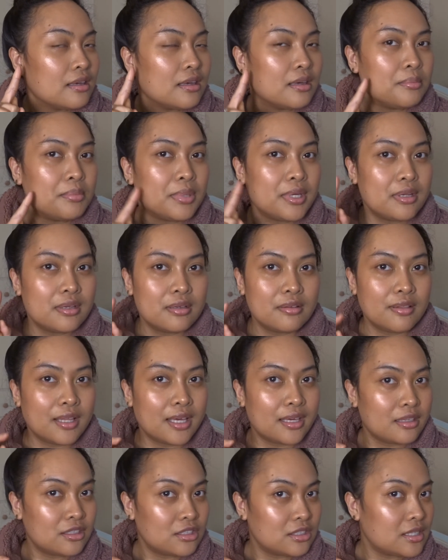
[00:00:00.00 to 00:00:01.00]
a bit of
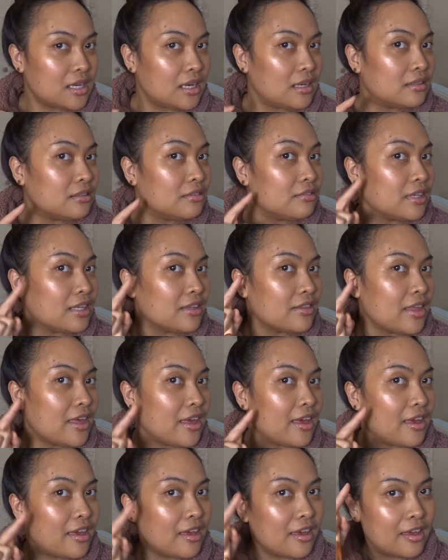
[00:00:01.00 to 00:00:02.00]
like shadowing
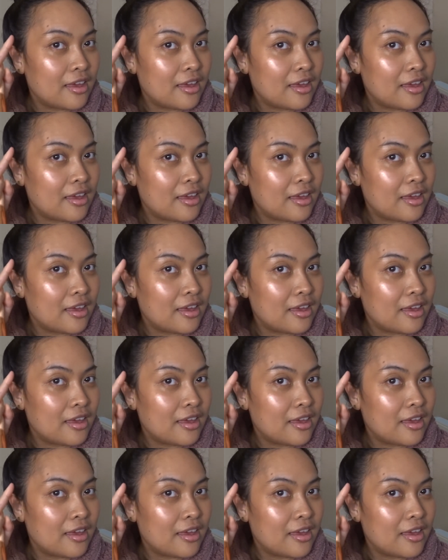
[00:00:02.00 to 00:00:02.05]
there.